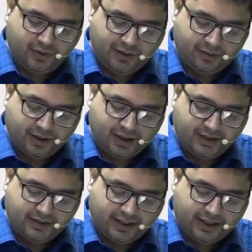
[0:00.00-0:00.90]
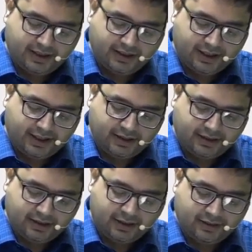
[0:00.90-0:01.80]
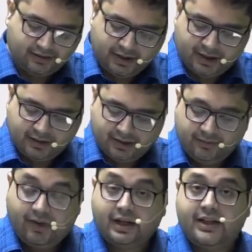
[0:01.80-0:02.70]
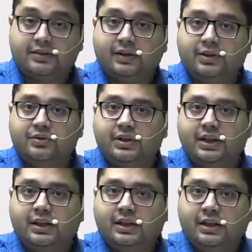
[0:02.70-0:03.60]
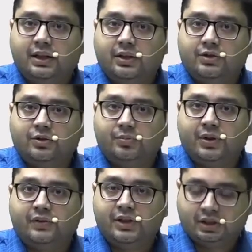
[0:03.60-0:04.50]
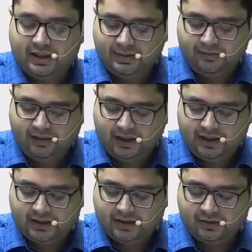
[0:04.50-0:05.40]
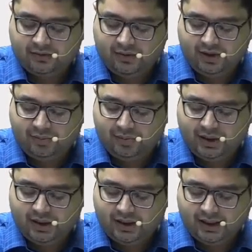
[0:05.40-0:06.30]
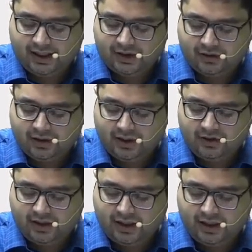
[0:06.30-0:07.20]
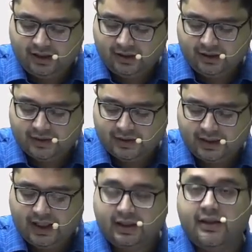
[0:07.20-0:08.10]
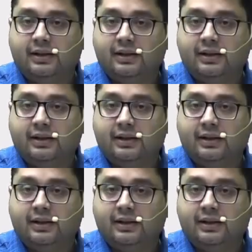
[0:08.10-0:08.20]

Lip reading: have to understand that the lymphatics, when you say superficial lymphatics, will be actually draining skin,